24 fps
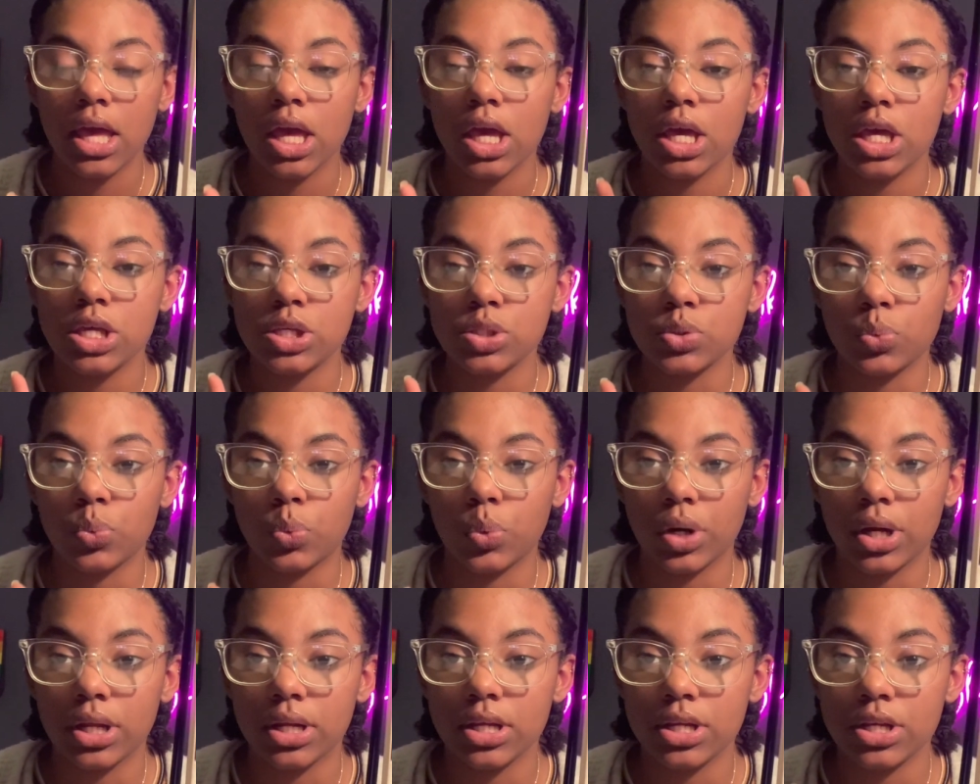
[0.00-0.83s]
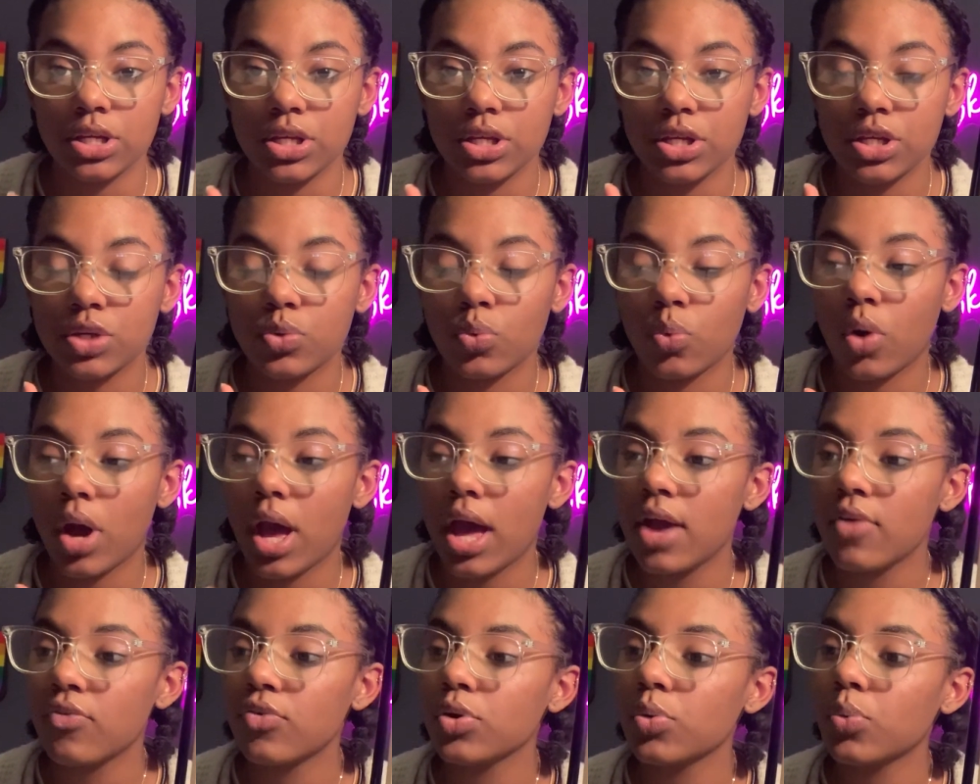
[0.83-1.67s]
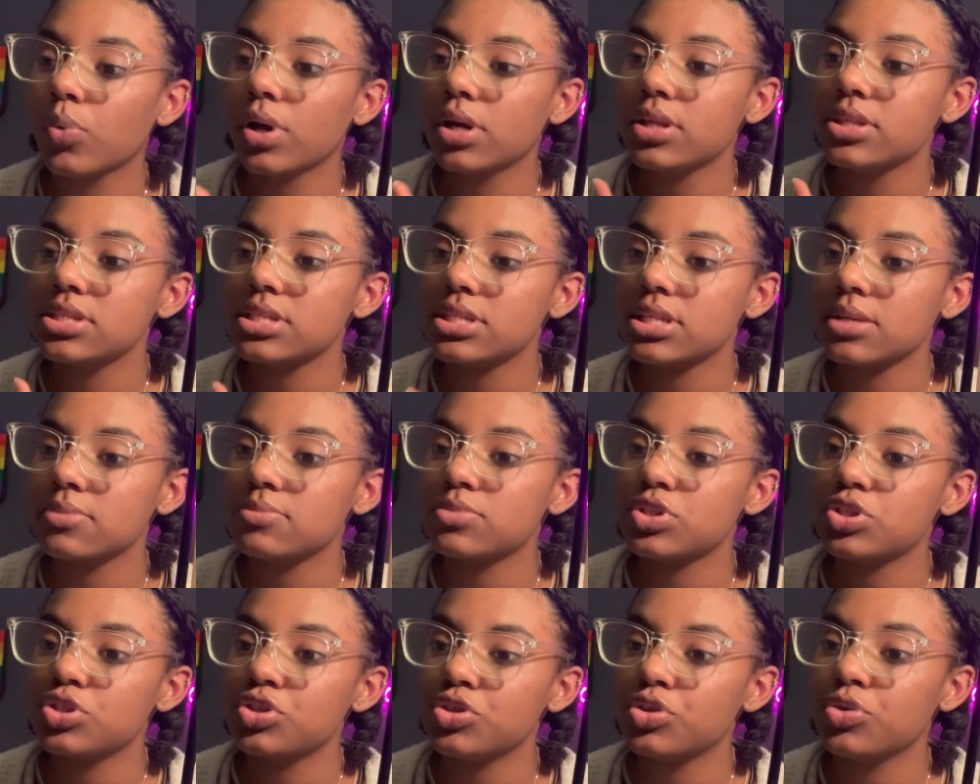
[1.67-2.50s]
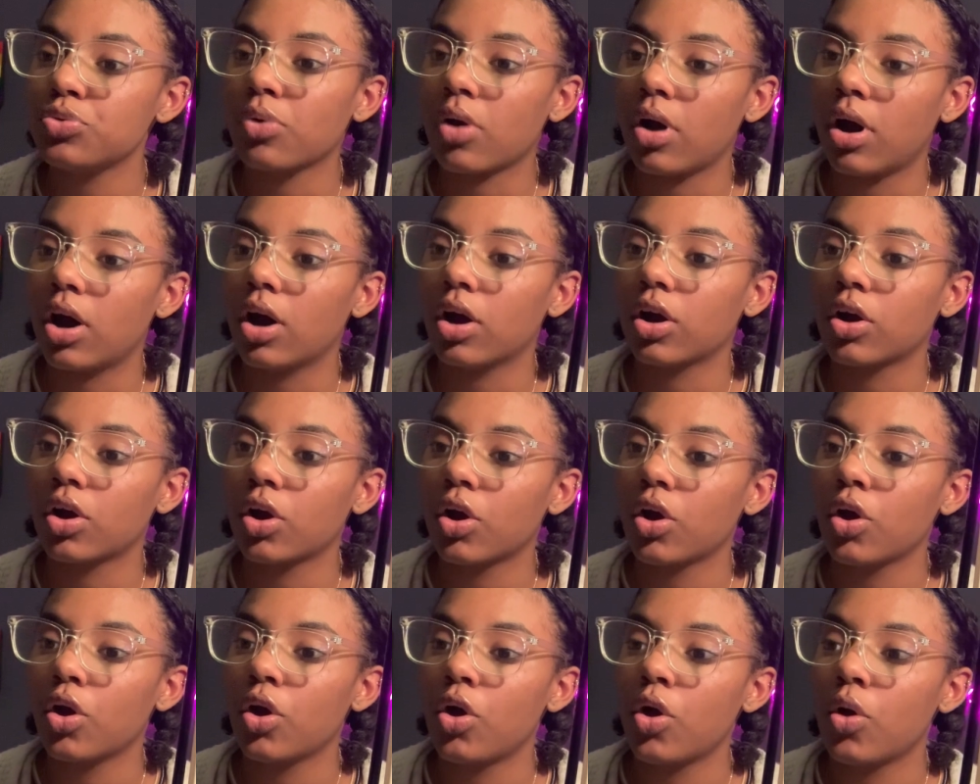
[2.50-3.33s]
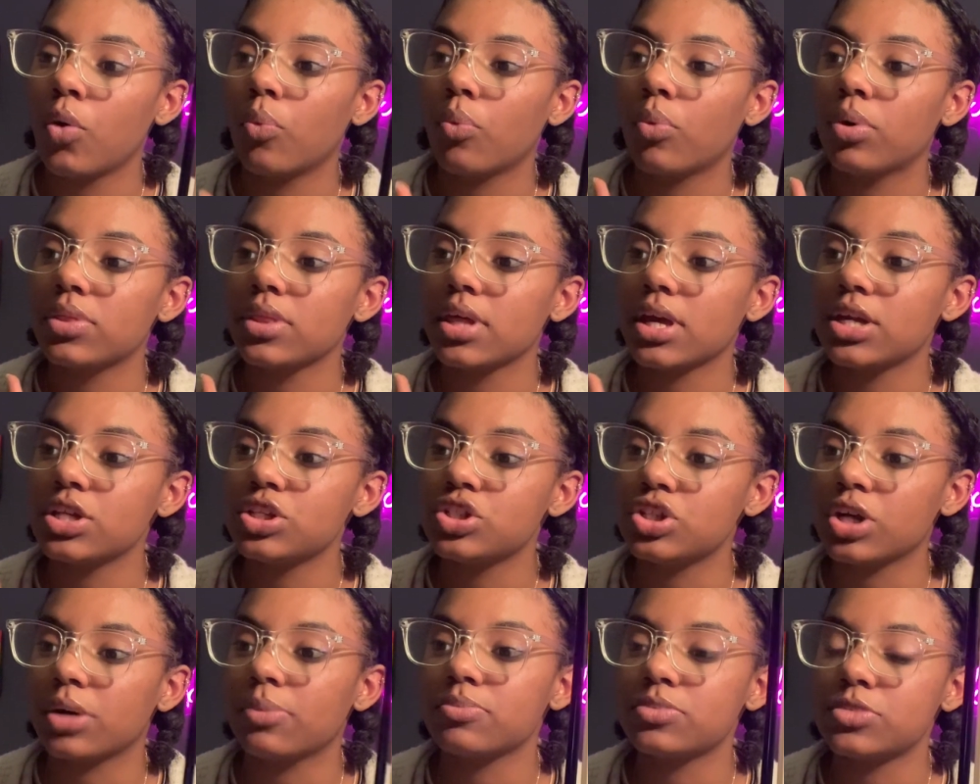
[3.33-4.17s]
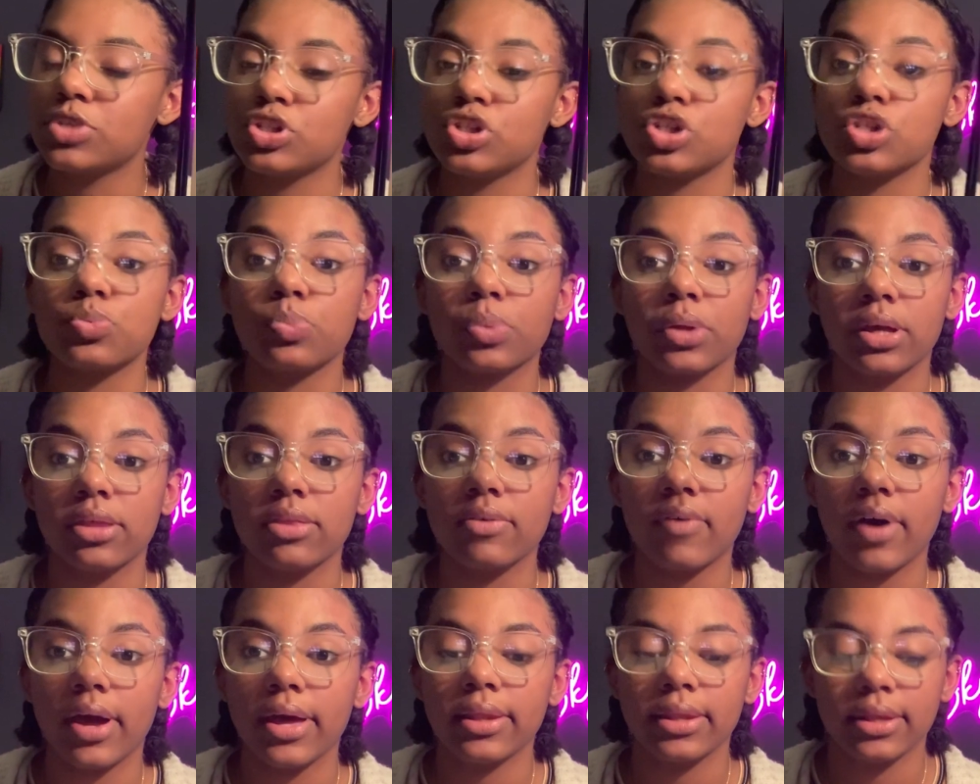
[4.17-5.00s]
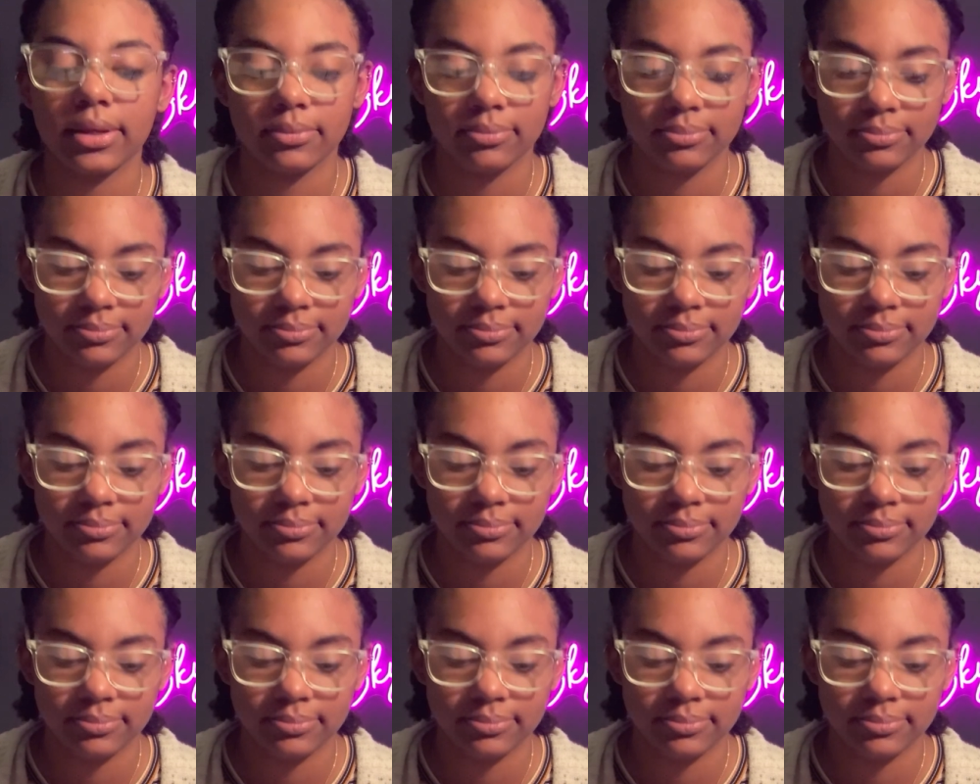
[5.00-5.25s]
is what everyone seems to do wrong when they jump to just play the violin.